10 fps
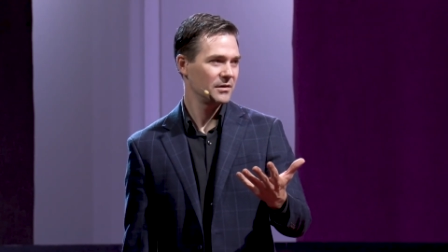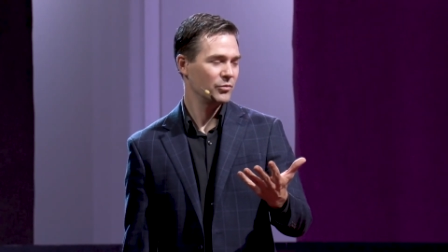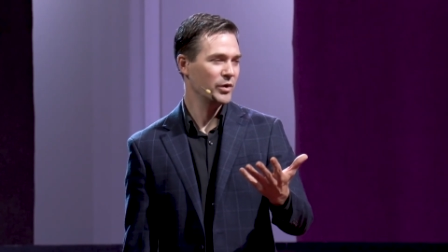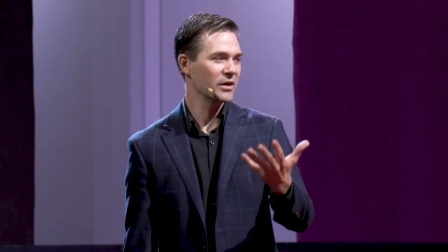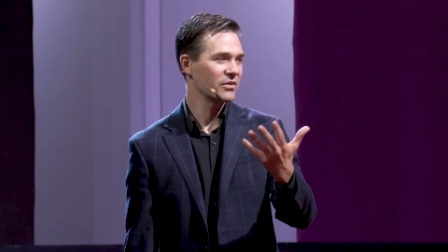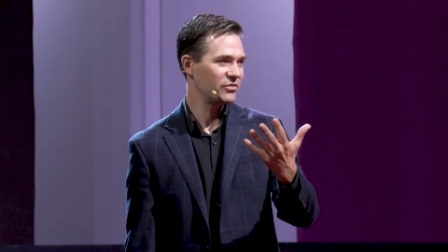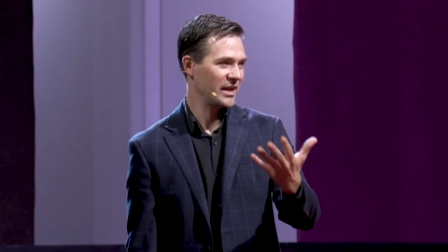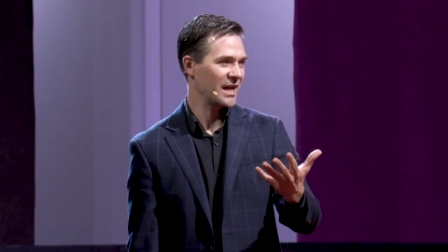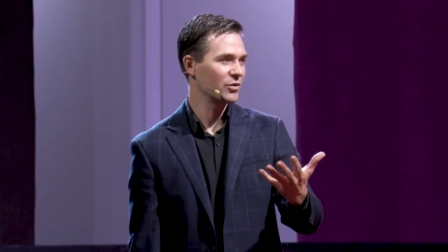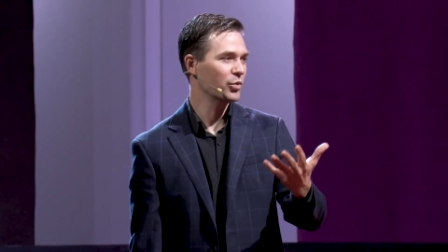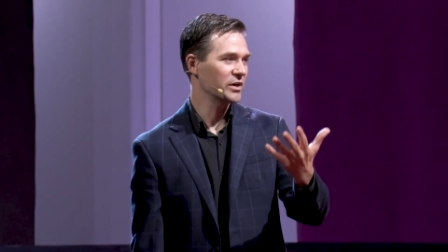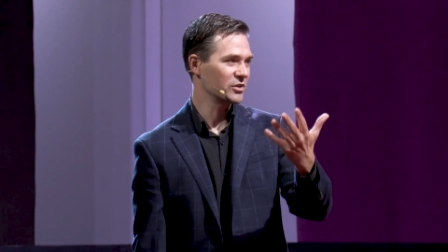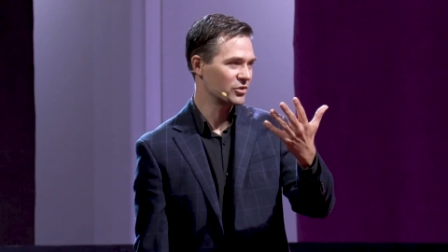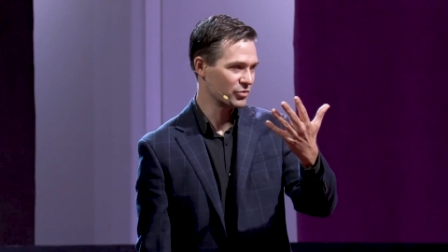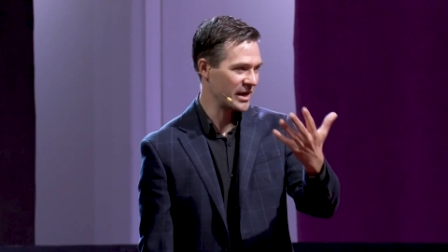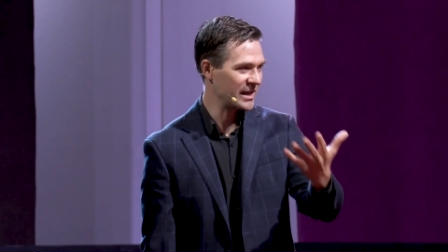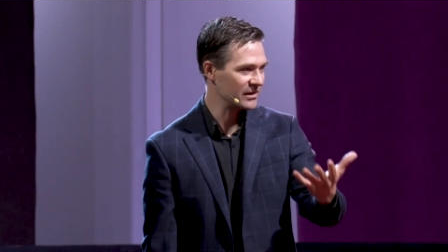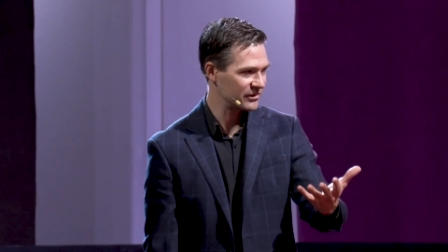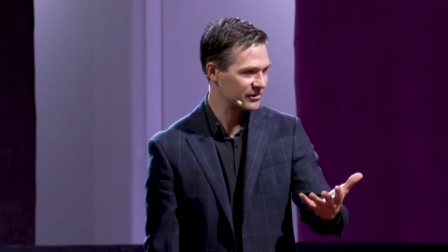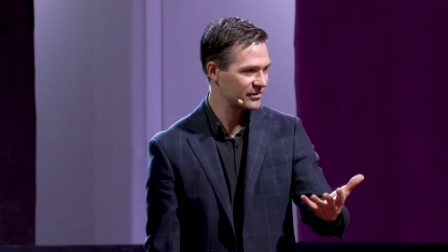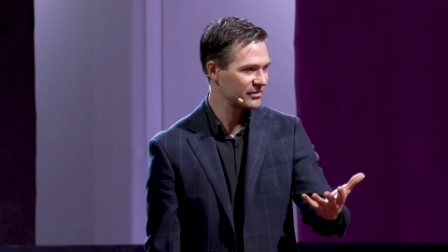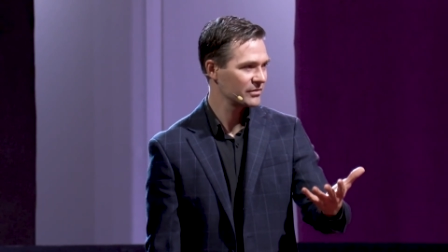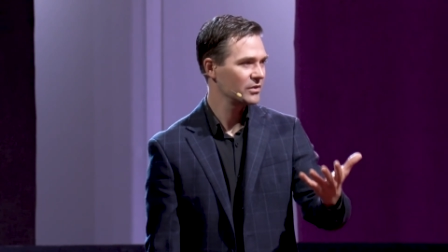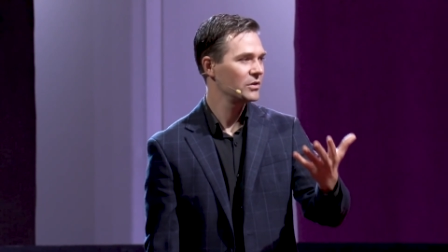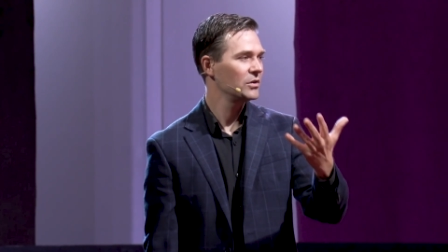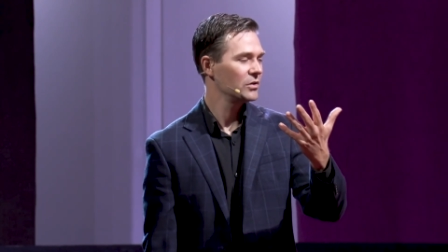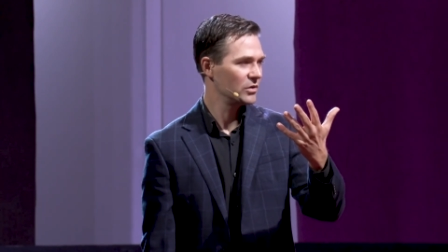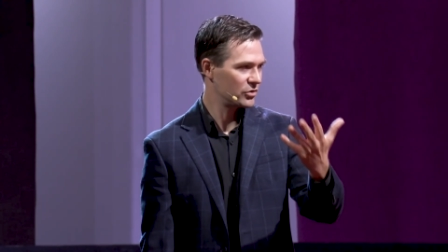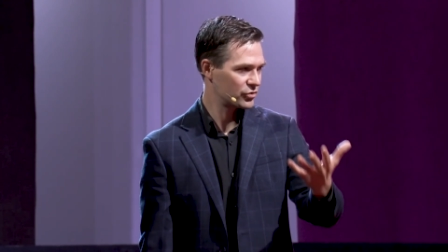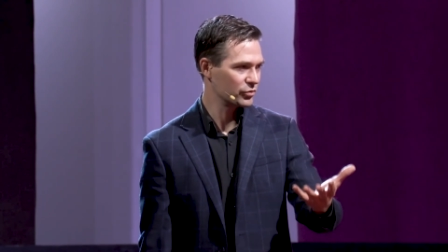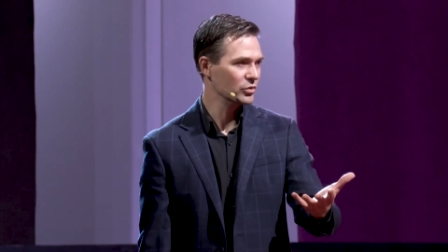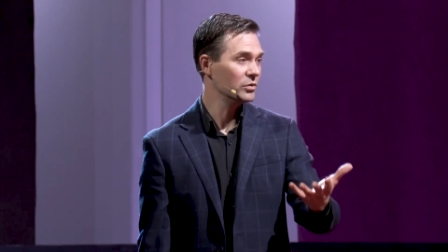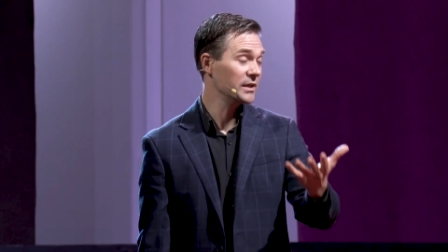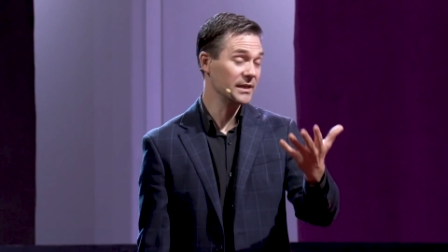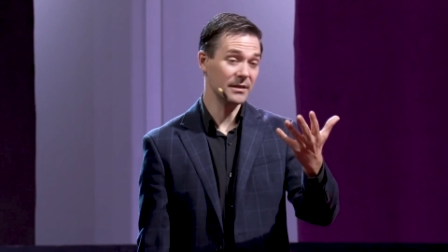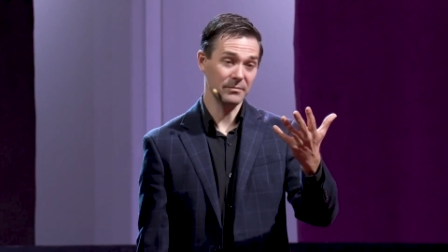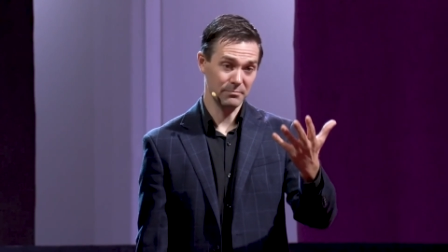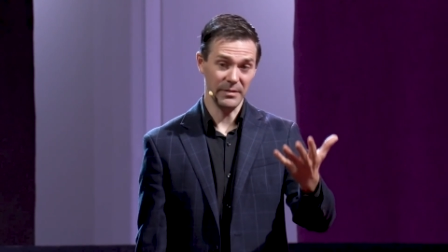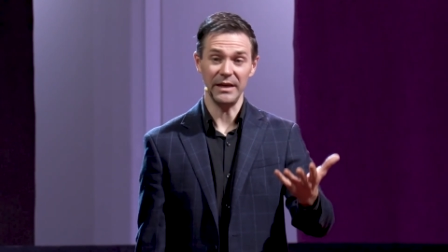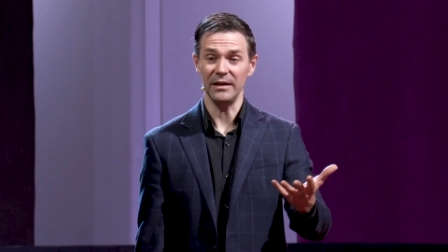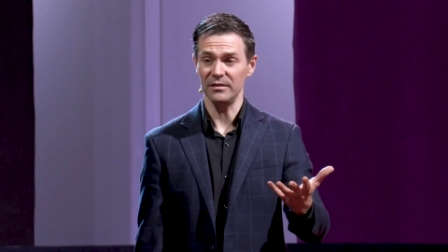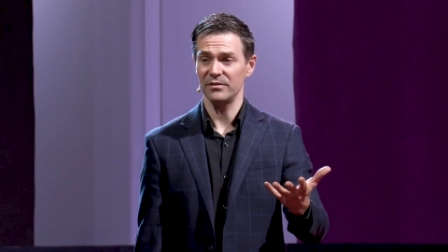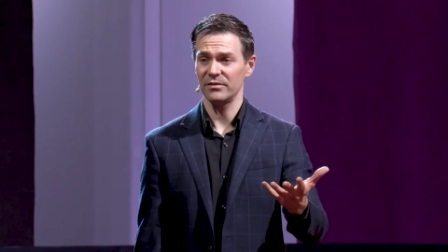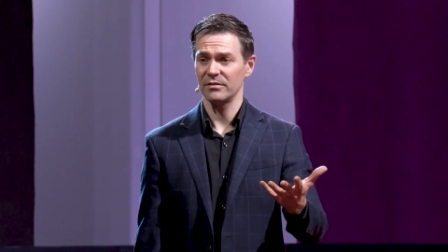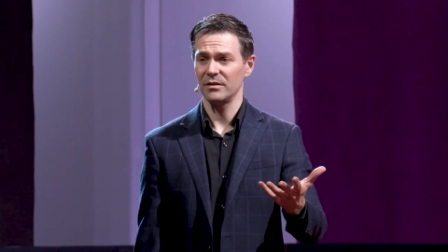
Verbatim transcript: We understand what grace truly means.